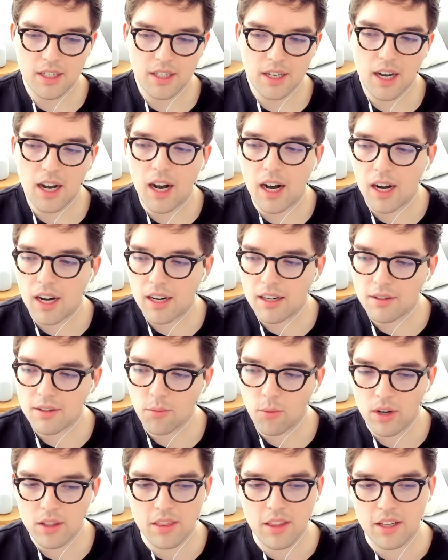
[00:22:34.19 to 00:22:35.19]

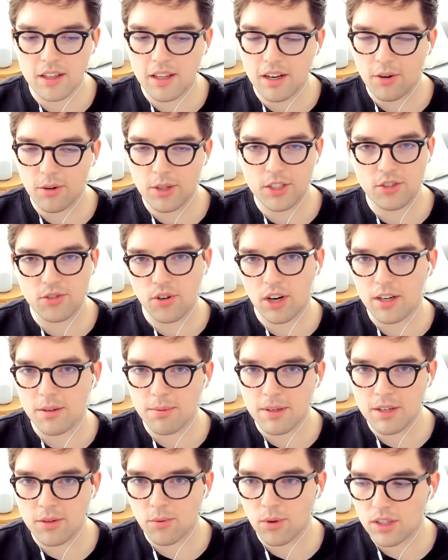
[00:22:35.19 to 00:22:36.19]
one thing that always struck
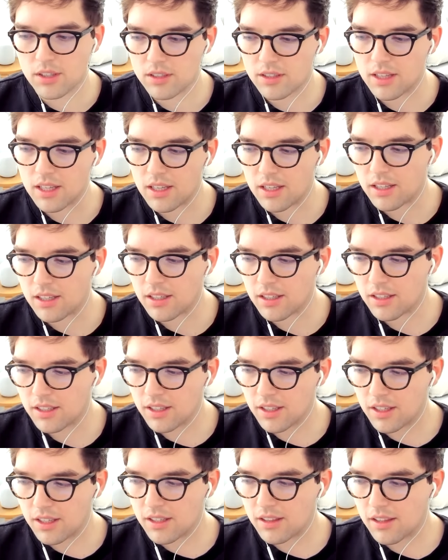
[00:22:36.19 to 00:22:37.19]
me was the
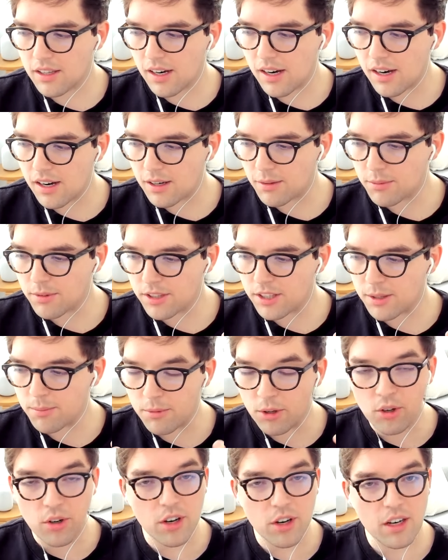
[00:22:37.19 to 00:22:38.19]

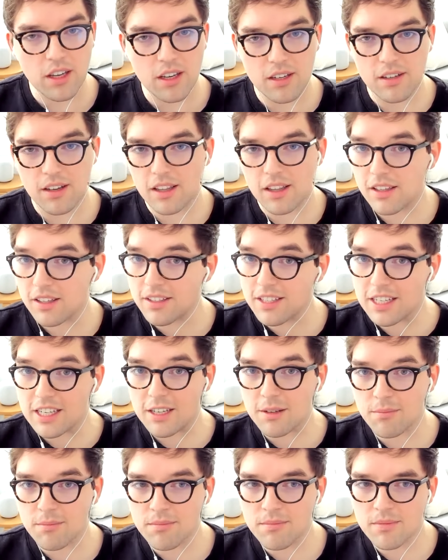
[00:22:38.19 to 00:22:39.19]
community and the
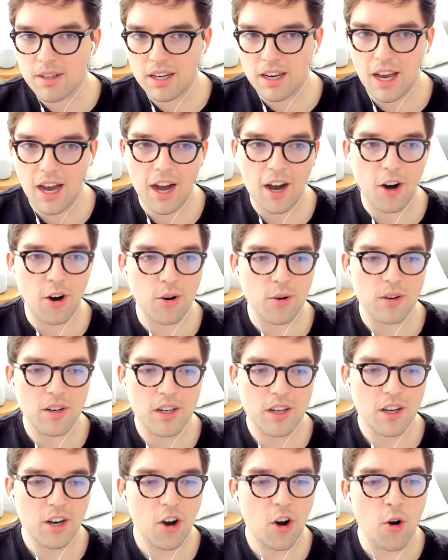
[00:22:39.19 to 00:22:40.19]
team and how
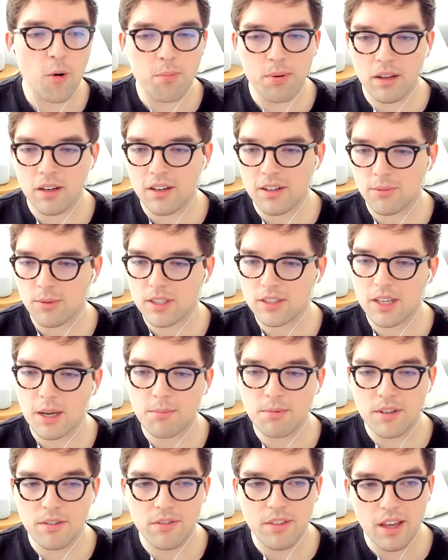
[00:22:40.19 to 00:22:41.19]
open and
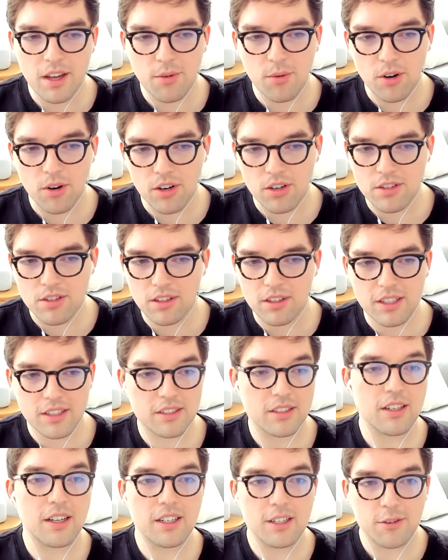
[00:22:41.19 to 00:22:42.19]
receptive they were to
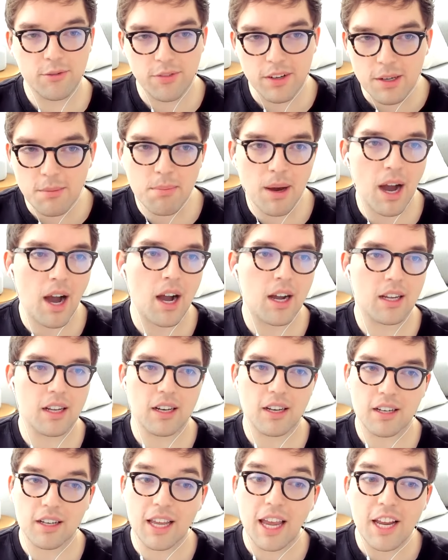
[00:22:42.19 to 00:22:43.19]
listening to feedback
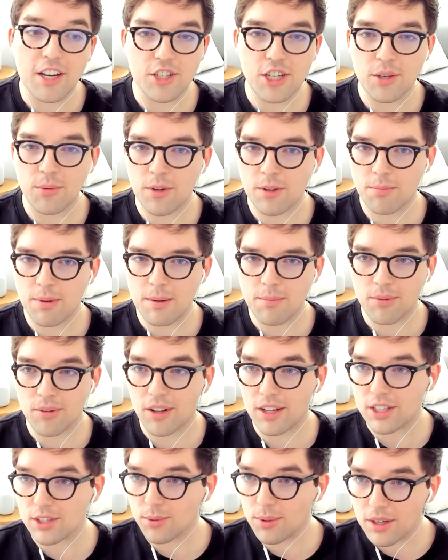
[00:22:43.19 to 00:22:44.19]
and engaging with people
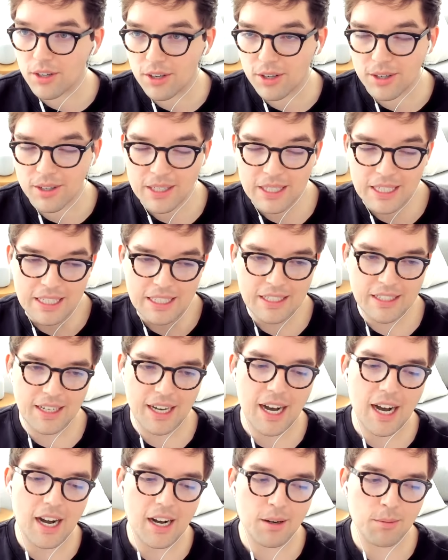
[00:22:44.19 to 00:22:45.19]
on Twitter.
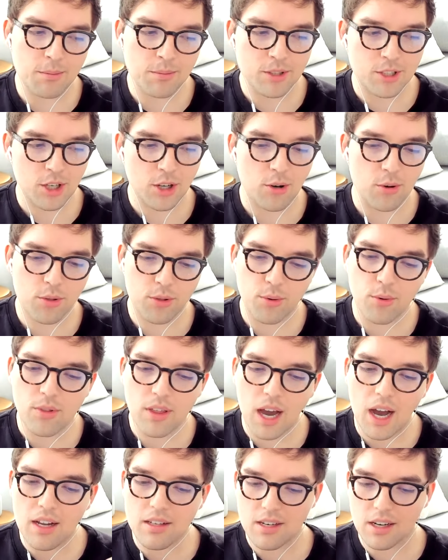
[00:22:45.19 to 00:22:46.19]
So through
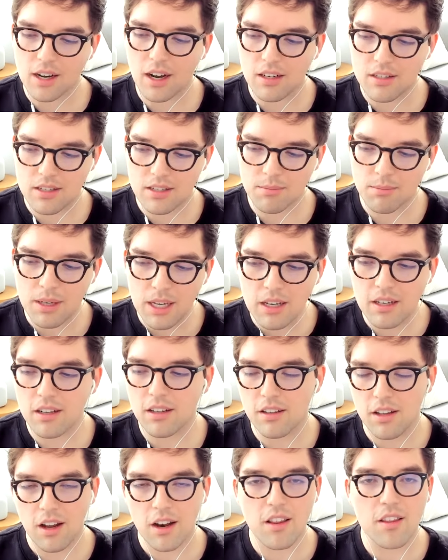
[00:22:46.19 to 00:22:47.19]
that, I got to meet a
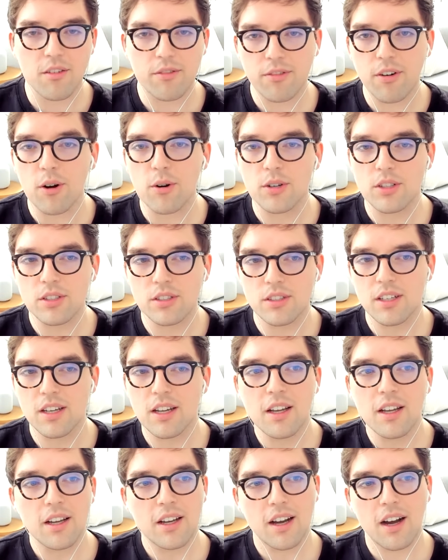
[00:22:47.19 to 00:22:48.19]
lot of the folks
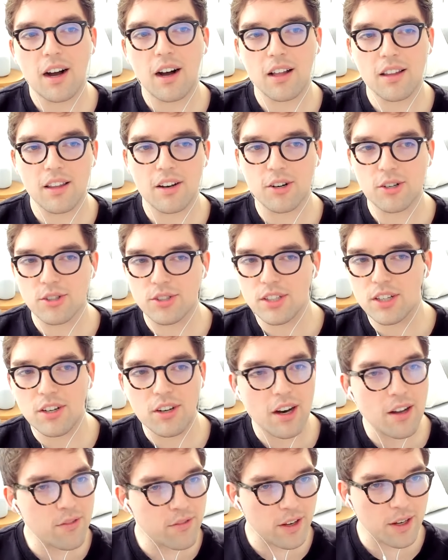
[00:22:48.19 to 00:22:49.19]
that are
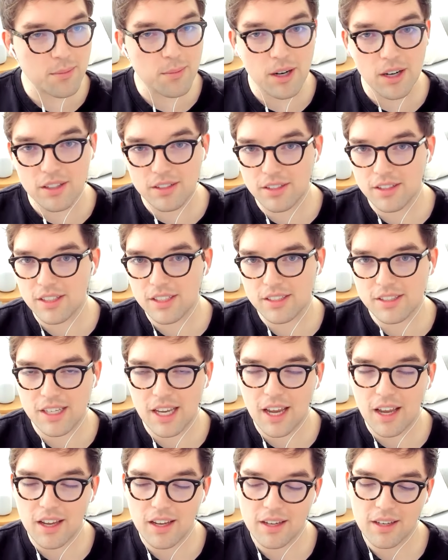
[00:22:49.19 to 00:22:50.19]
still at Figma to this
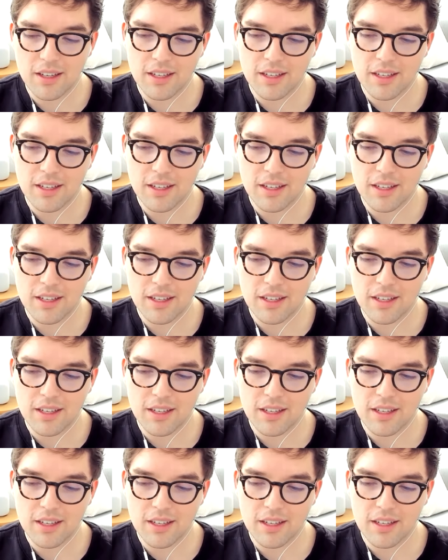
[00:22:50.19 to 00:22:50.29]
day,